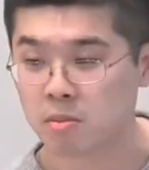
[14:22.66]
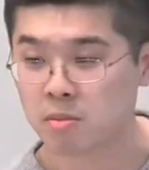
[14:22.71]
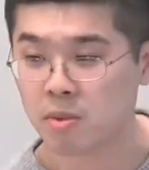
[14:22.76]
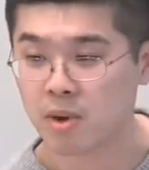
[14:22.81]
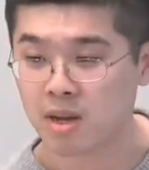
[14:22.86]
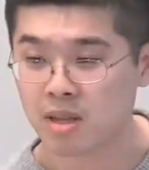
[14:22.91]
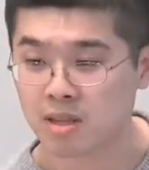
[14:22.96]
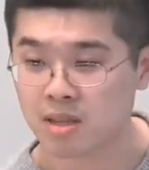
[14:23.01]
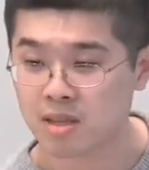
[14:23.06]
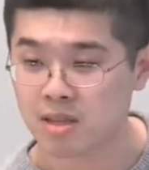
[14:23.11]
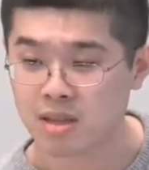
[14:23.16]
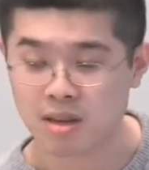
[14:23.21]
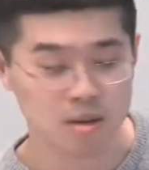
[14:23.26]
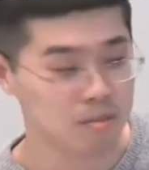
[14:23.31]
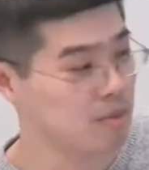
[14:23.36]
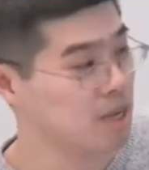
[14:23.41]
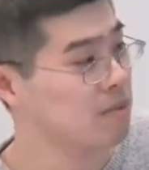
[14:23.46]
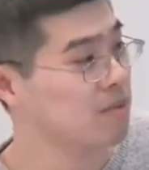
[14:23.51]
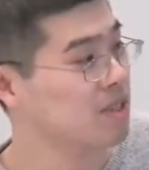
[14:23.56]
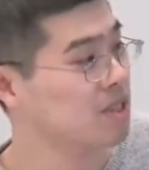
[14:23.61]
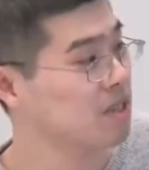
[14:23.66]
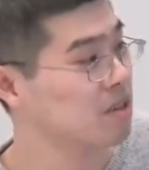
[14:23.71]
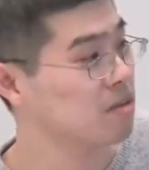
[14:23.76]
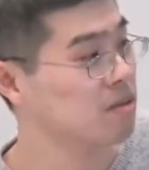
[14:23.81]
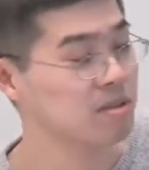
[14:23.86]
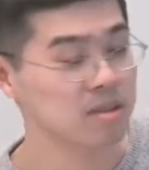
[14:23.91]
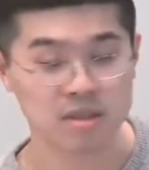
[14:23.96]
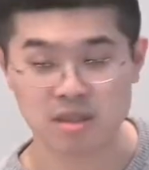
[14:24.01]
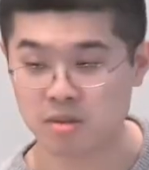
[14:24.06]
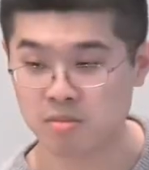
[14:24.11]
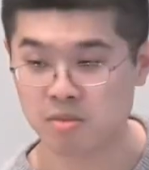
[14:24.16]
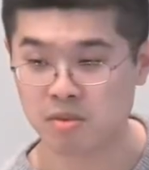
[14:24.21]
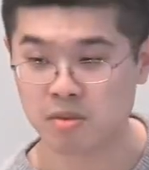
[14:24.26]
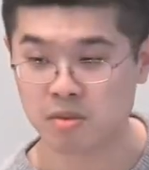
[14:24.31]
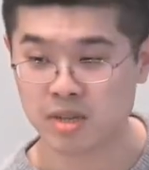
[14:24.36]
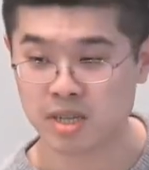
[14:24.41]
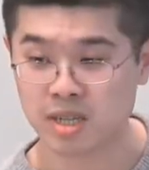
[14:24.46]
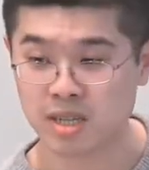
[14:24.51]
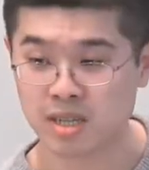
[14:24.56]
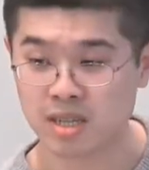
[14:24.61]
one or maybe theorem
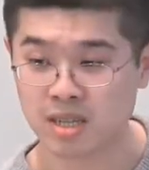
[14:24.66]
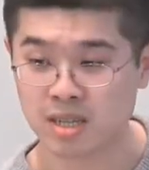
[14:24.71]
three.